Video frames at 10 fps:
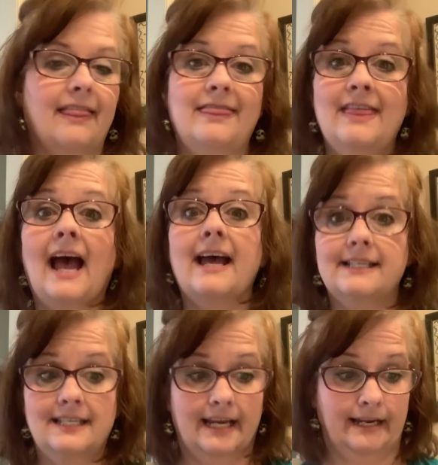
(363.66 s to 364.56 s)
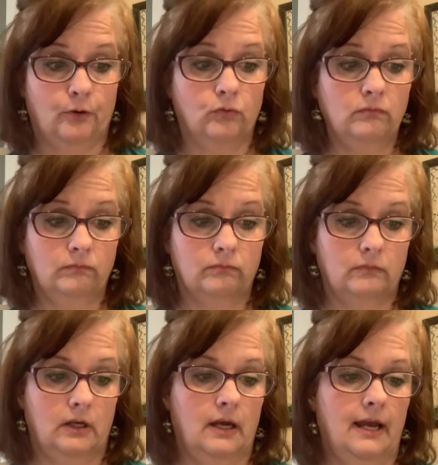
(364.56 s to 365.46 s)
that town
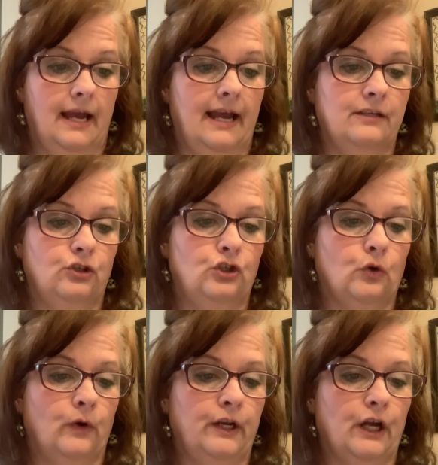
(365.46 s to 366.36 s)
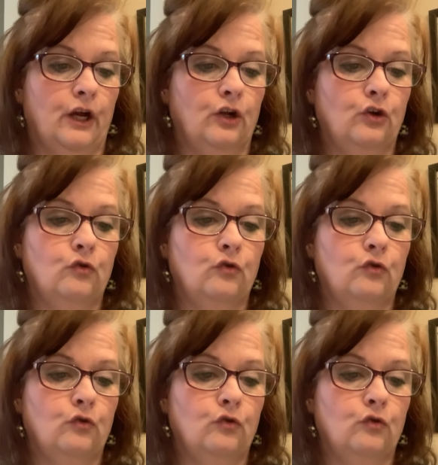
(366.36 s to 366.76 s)
has joined a